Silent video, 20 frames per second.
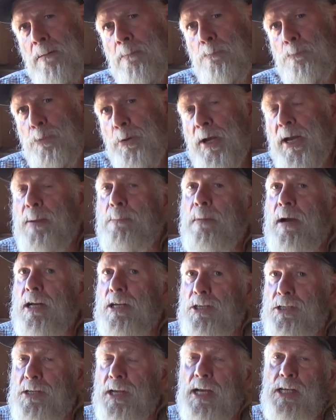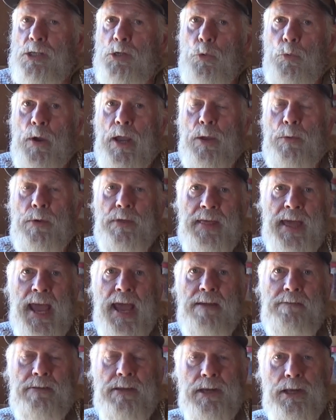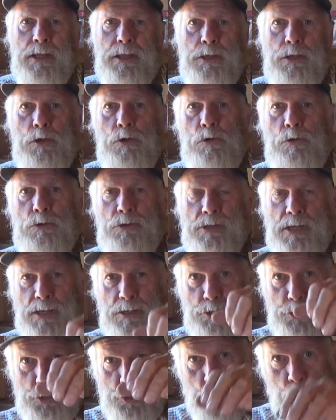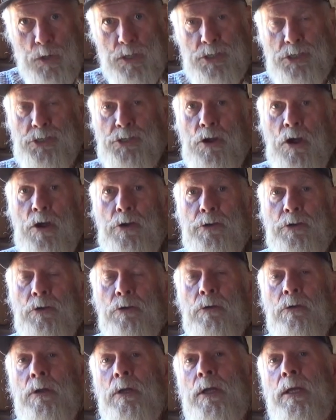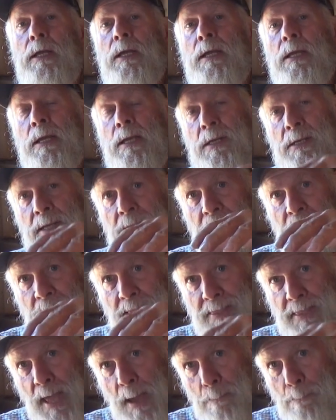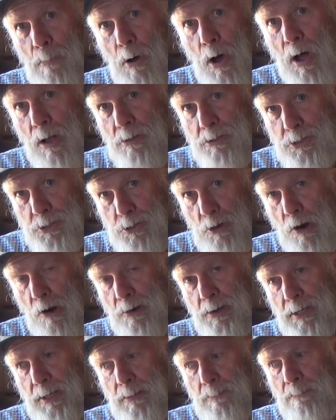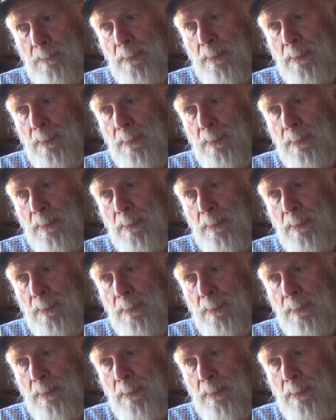pretty much does away with having to use a short starter to get that ball started.